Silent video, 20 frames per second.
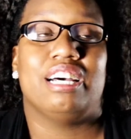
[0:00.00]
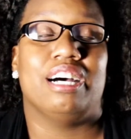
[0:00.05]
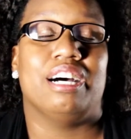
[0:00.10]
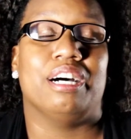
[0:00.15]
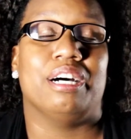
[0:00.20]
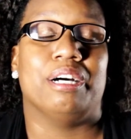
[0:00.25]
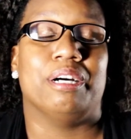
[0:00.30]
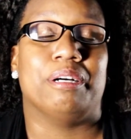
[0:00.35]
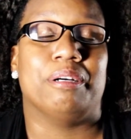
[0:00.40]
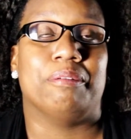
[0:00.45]

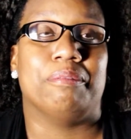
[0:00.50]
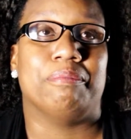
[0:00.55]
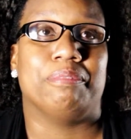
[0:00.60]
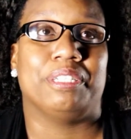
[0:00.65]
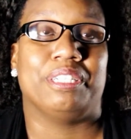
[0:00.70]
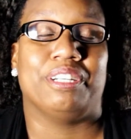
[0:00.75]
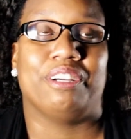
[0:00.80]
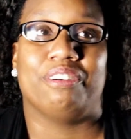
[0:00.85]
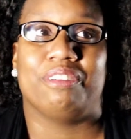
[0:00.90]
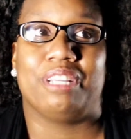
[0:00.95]

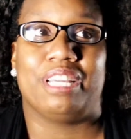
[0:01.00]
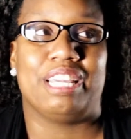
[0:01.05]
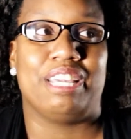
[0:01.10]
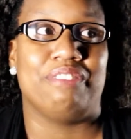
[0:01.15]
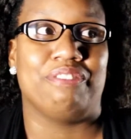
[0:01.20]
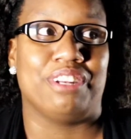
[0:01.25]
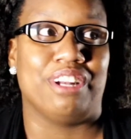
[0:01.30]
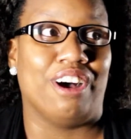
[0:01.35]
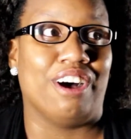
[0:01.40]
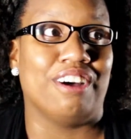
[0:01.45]
You know,
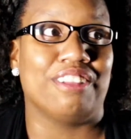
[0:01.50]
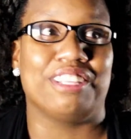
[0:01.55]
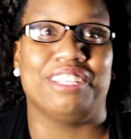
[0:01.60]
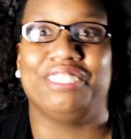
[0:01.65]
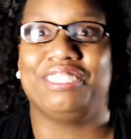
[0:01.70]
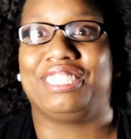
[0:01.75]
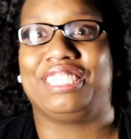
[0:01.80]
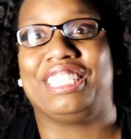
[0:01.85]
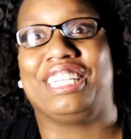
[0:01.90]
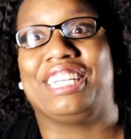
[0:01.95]
even all
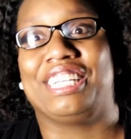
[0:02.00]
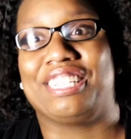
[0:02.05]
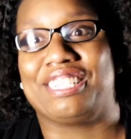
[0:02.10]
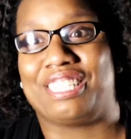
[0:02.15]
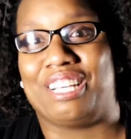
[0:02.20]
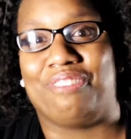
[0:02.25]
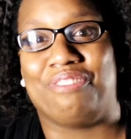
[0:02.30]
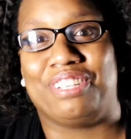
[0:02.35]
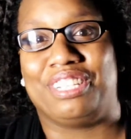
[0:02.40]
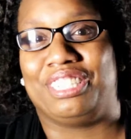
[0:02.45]
those
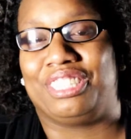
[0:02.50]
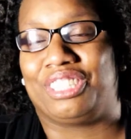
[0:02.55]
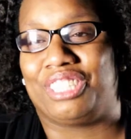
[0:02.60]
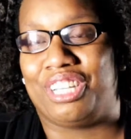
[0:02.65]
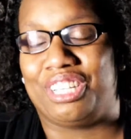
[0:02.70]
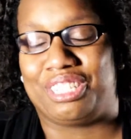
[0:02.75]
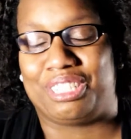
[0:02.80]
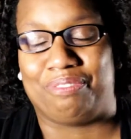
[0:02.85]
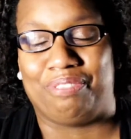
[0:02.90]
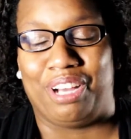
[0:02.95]
years I've been in
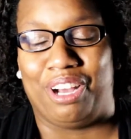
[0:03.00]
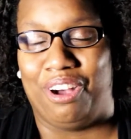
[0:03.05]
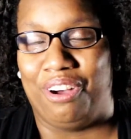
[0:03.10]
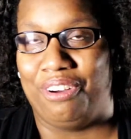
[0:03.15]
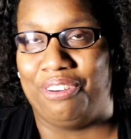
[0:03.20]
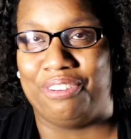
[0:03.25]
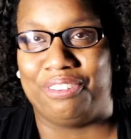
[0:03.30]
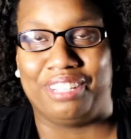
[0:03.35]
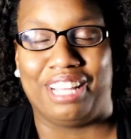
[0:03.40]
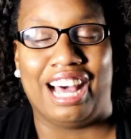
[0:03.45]
church my
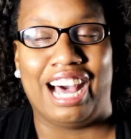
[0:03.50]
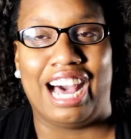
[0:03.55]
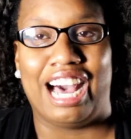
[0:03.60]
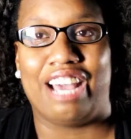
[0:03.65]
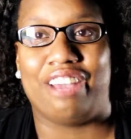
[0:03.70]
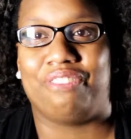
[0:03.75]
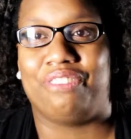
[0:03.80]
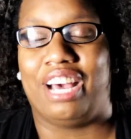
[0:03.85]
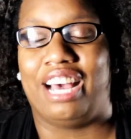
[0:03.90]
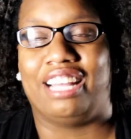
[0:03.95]
whole
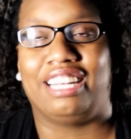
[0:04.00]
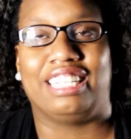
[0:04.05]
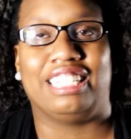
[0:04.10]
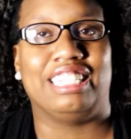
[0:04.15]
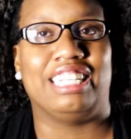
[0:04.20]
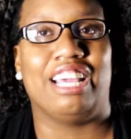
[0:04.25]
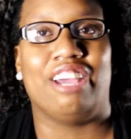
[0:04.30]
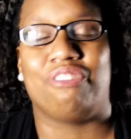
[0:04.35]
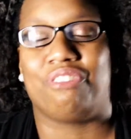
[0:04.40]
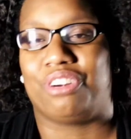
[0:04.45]
life, I
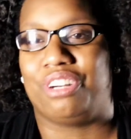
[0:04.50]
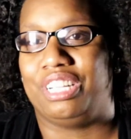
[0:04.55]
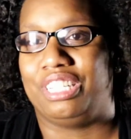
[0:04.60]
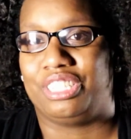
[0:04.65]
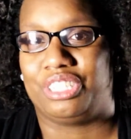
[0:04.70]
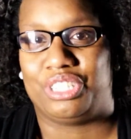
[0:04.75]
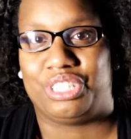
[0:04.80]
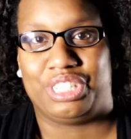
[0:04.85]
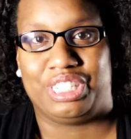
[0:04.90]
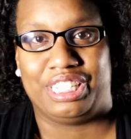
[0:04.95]
never
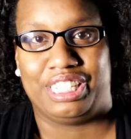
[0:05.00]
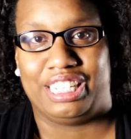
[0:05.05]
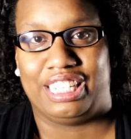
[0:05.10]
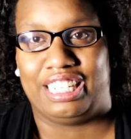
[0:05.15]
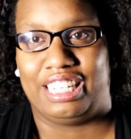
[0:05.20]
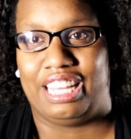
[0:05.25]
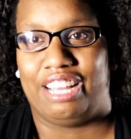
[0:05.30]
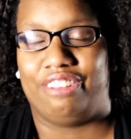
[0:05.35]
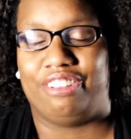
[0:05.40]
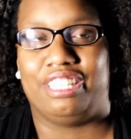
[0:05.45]
understood,
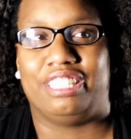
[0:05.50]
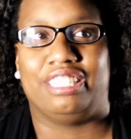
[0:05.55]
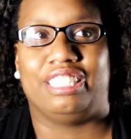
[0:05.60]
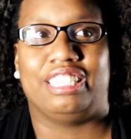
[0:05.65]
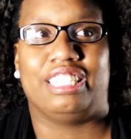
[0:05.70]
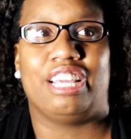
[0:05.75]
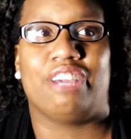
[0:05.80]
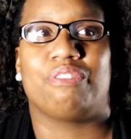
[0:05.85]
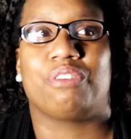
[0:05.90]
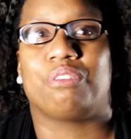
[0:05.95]
and it
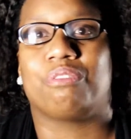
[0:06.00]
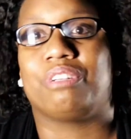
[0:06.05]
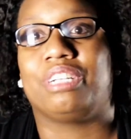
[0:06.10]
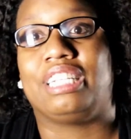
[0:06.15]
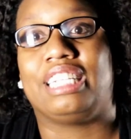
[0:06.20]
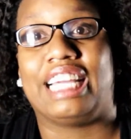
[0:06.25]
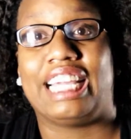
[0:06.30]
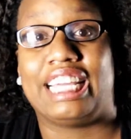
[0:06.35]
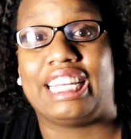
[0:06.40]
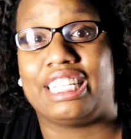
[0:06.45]
never
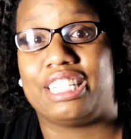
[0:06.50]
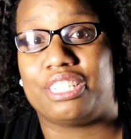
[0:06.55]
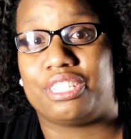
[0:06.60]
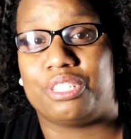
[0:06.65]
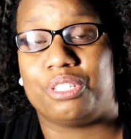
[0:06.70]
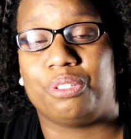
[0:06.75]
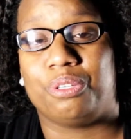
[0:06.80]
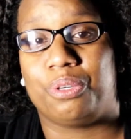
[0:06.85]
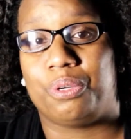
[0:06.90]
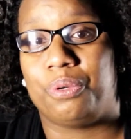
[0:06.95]
related
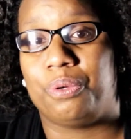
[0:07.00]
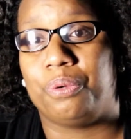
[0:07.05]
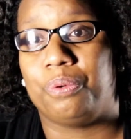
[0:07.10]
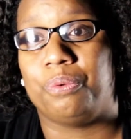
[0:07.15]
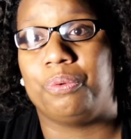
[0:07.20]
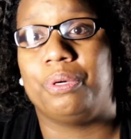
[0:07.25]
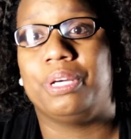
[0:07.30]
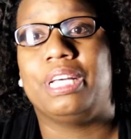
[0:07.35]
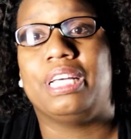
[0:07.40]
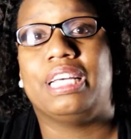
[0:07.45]
to
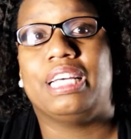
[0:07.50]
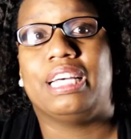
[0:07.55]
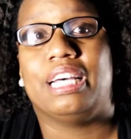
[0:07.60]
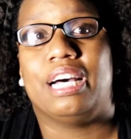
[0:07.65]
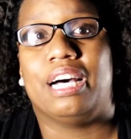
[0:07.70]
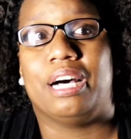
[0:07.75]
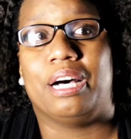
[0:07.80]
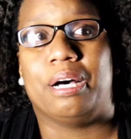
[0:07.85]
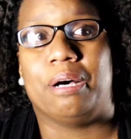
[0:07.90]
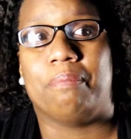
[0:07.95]
who
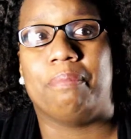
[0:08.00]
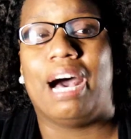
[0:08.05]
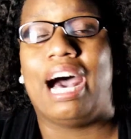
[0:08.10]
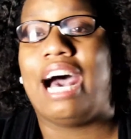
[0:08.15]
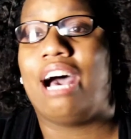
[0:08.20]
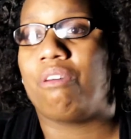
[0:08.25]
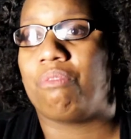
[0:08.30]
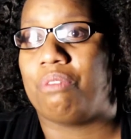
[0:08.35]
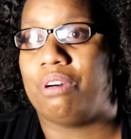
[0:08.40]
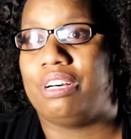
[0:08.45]

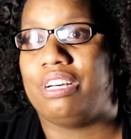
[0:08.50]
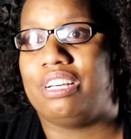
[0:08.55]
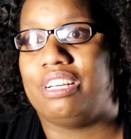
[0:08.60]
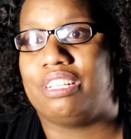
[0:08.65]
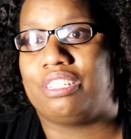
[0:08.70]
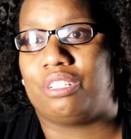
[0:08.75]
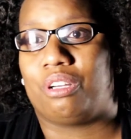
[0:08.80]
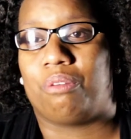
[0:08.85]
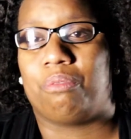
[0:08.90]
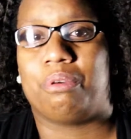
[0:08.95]
I
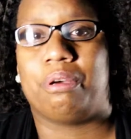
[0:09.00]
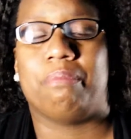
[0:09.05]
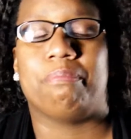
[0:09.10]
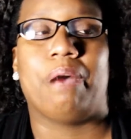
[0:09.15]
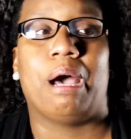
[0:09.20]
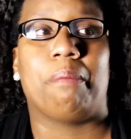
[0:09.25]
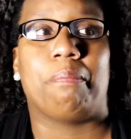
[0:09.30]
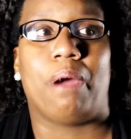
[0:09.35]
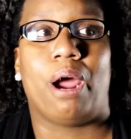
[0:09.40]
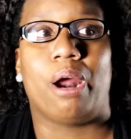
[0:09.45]
was or what
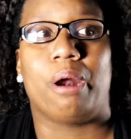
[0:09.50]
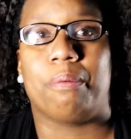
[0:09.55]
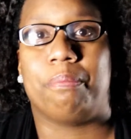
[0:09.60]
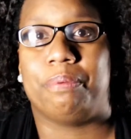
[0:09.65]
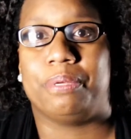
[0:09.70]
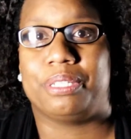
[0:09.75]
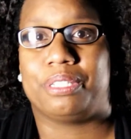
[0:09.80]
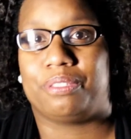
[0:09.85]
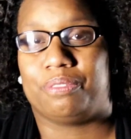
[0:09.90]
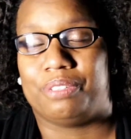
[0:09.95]
my
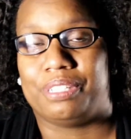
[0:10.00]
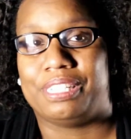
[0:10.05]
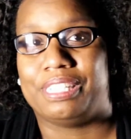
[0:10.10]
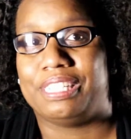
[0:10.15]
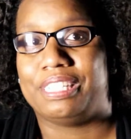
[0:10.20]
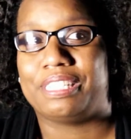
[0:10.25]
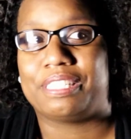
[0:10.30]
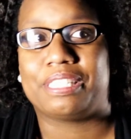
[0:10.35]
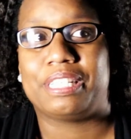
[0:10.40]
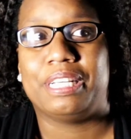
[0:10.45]
purpose
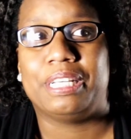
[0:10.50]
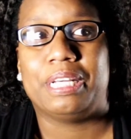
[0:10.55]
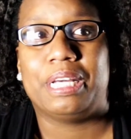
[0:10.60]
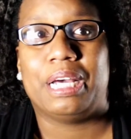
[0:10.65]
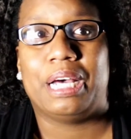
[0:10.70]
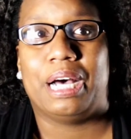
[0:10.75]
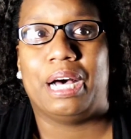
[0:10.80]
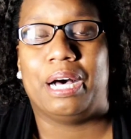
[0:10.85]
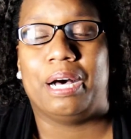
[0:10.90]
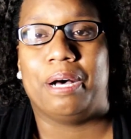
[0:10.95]
was
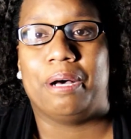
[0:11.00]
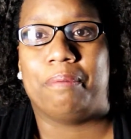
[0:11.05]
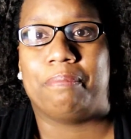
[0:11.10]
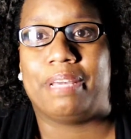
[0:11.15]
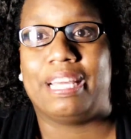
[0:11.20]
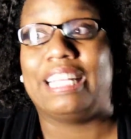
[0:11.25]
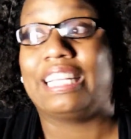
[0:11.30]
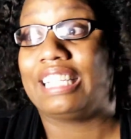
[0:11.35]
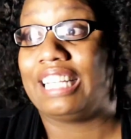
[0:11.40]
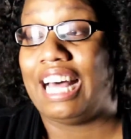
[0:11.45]

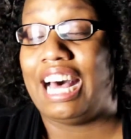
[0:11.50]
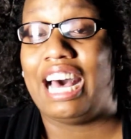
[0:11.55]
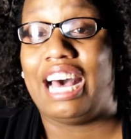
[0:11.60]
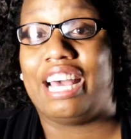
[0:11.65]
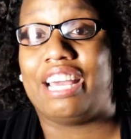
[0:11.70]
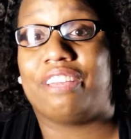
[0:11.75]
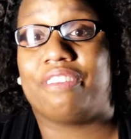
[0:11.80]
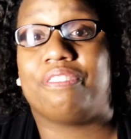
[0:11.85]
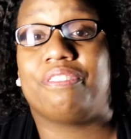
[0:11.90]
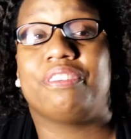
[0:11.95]
in
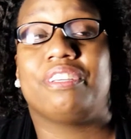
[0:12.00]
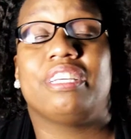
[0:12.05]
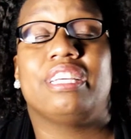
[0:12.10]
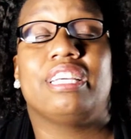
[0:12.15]
life.